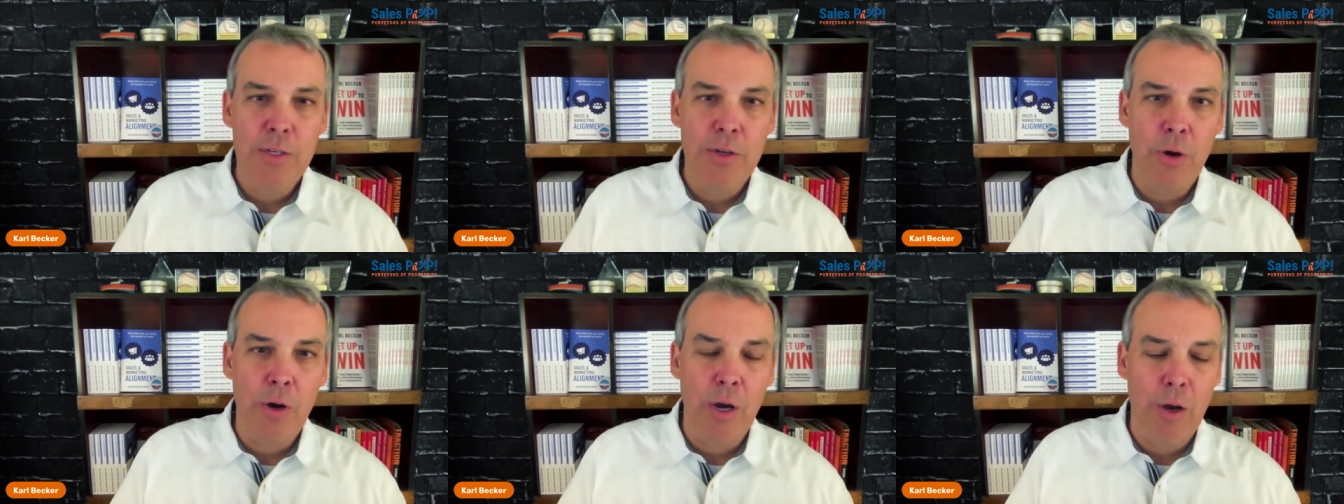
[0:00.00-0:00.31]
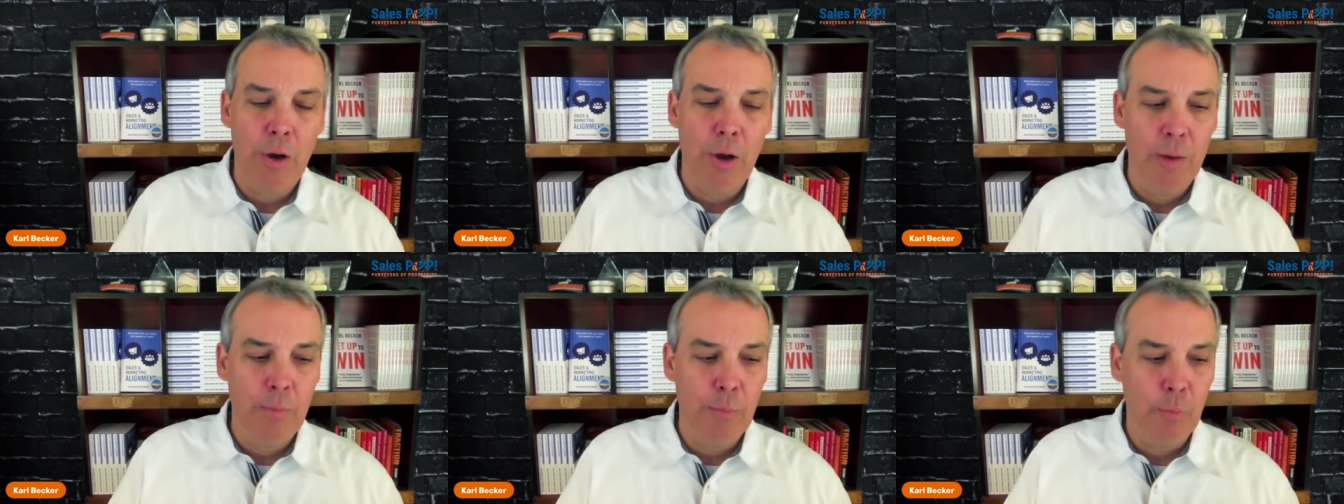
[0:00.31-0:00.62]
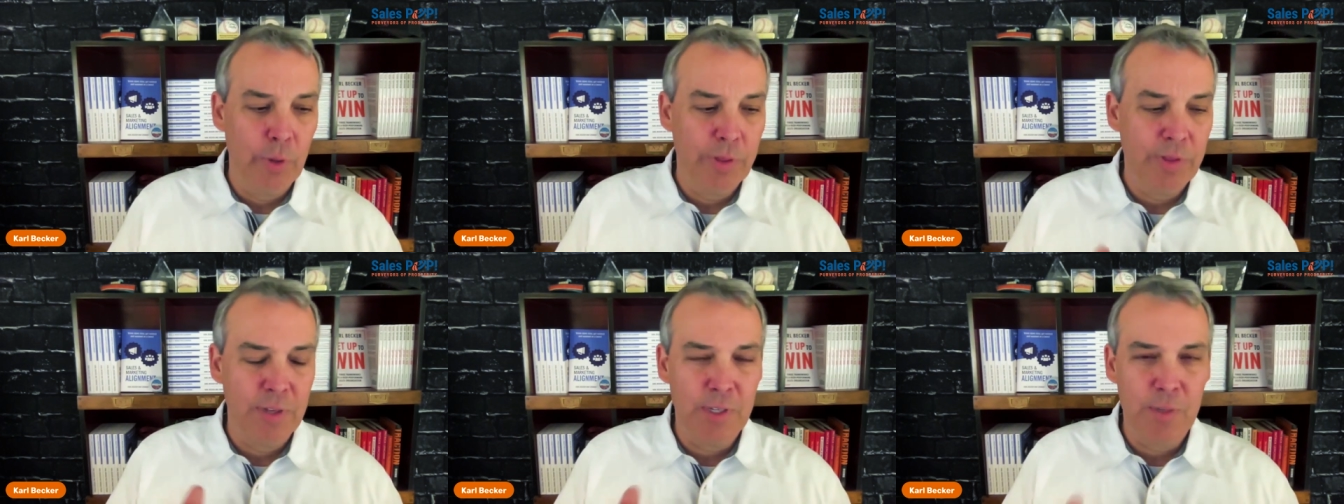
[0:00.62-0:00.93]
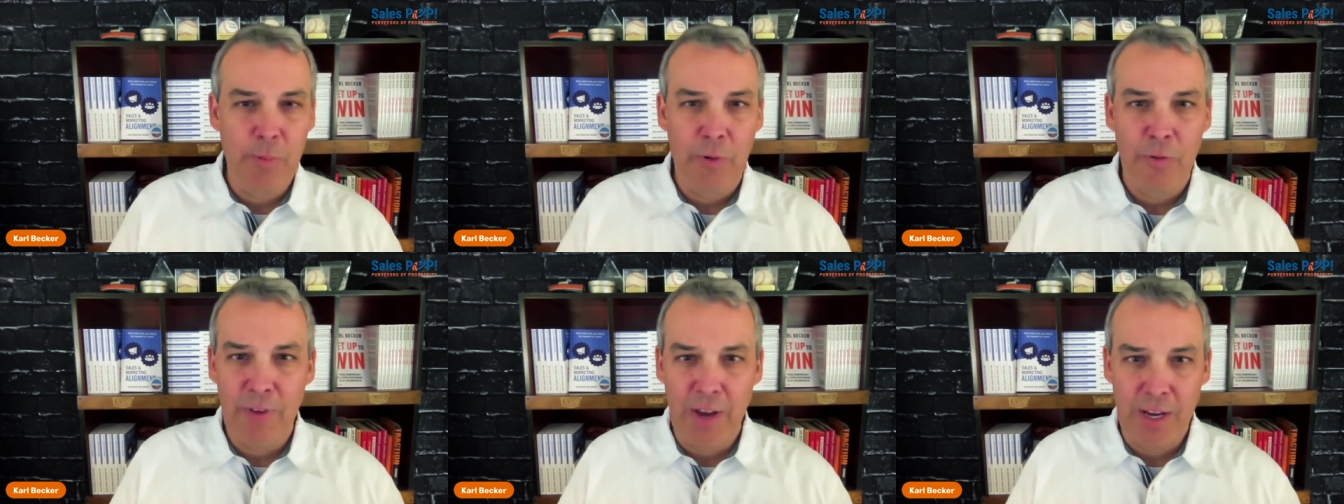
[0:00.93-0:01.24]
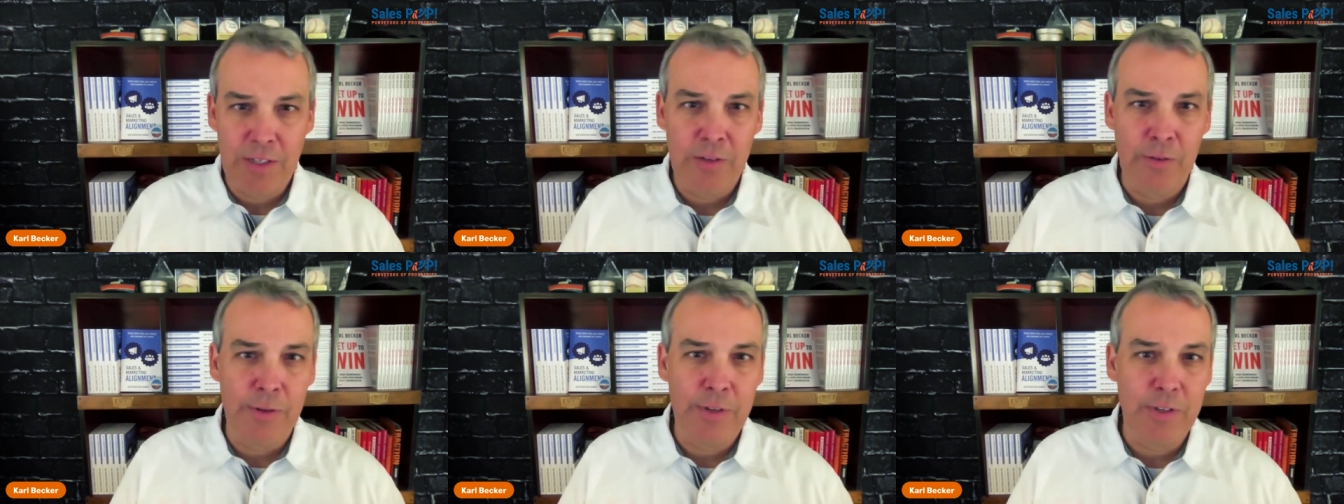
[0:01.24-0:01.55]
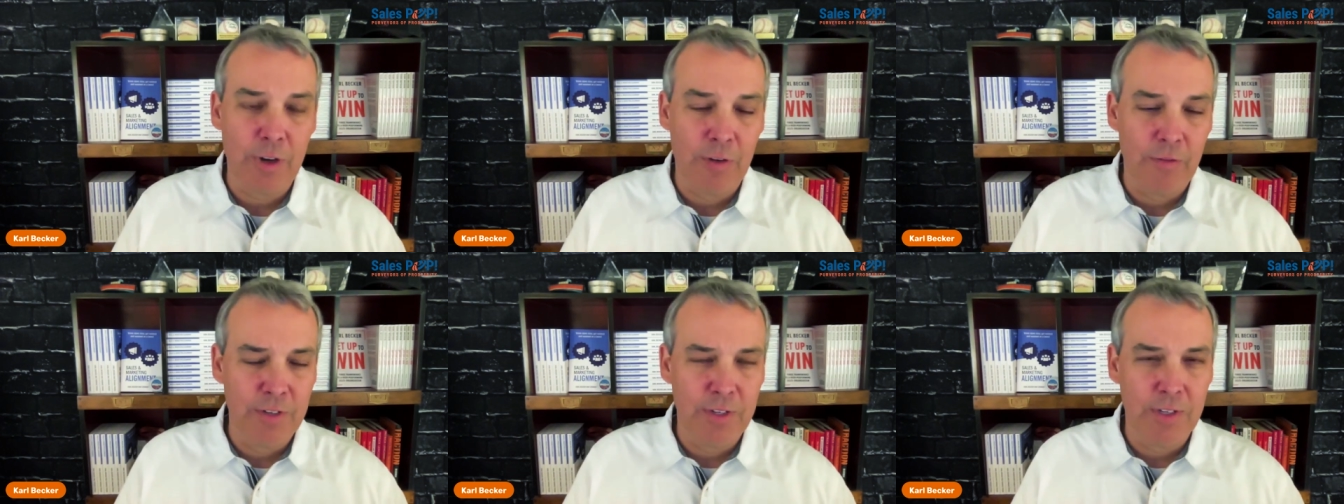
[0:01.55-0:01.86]
So uh, I'm with this professional
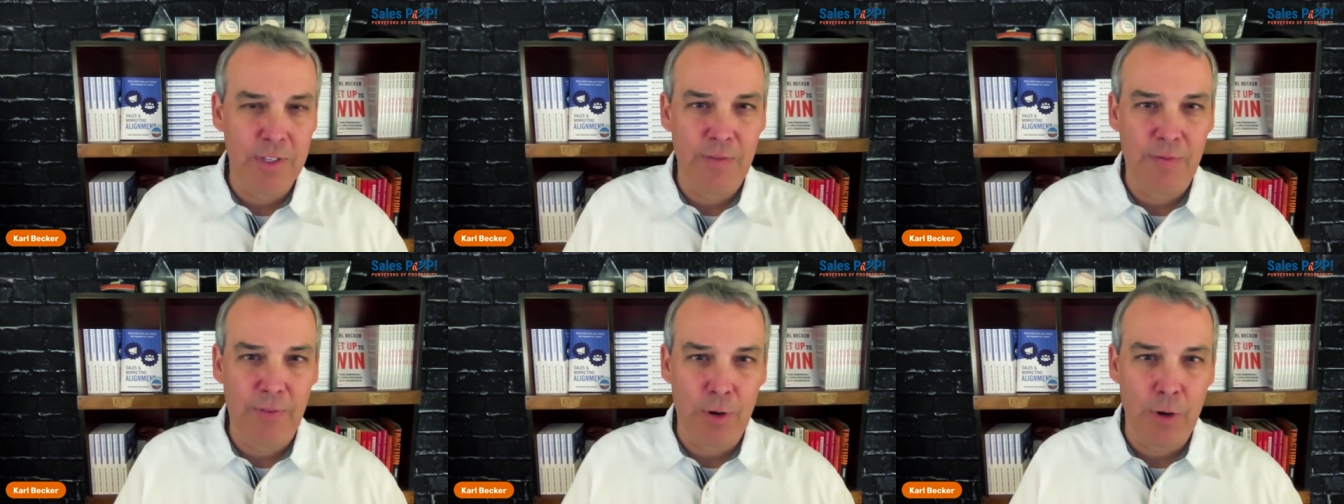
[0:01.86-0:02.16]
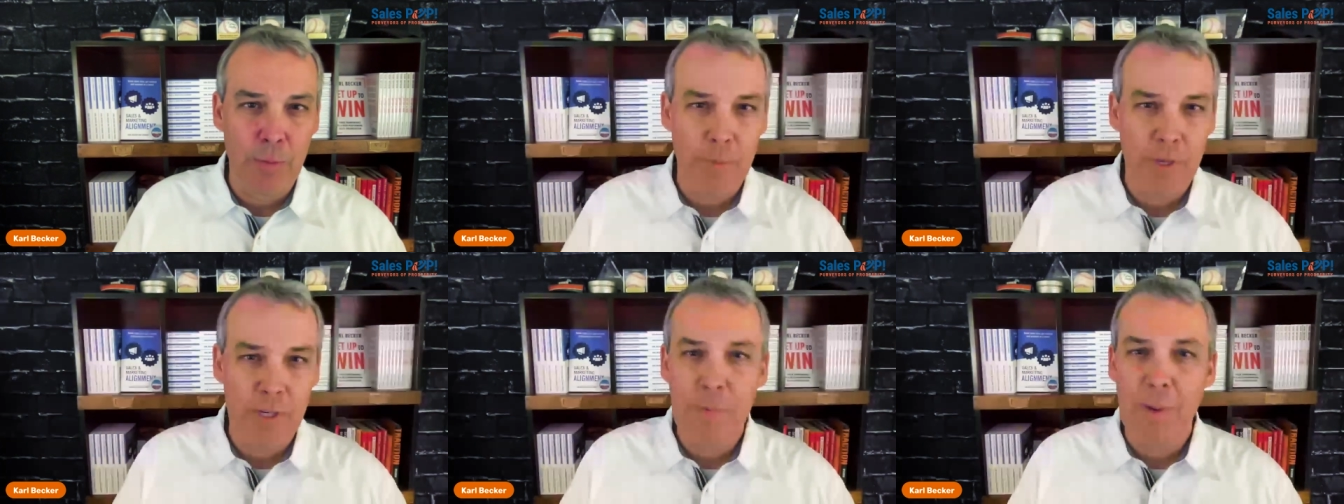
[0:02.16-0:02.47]
services firm.